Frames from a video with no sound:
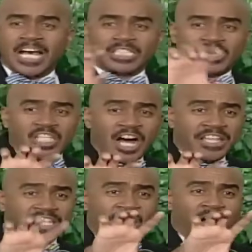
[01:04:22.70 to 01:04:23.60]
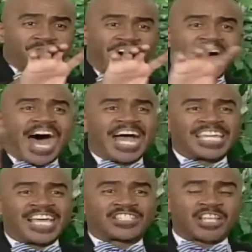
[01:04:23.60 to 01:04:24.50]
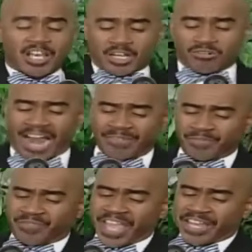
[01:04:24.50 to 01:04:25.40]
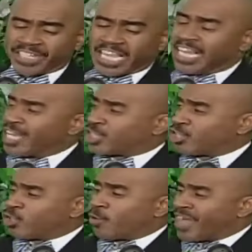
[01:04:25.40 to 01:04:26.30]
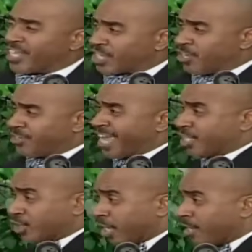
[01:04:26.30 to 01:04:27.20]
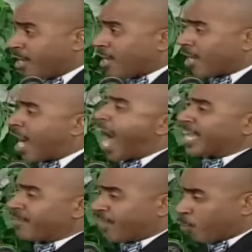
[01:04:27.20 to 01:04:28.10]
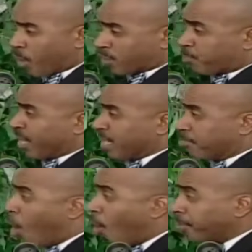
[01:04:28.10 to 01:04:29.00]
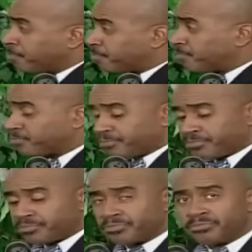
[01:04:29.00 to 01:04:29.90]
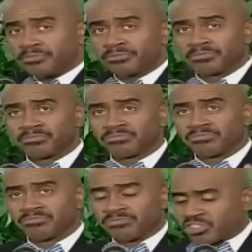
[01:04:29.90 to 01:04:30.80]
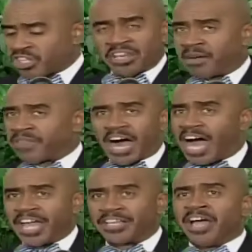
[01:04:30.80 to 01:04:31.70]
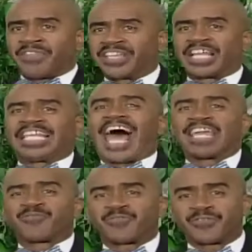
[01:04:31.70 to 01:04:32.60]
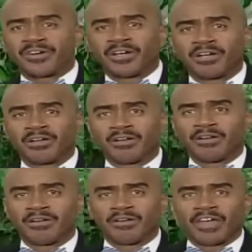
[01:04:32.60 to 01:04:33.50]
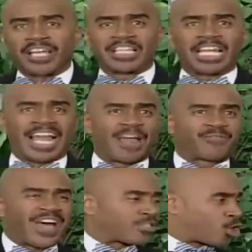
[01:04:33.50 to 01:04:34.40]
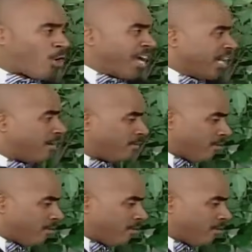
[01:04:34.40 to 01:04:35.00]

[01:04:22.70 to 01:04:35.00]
Of the highest. Son of the highest. Right then, he lets you know there's a nature higher than what's being born. That's right. Son of the higher. There's a life. There's a life that's greater.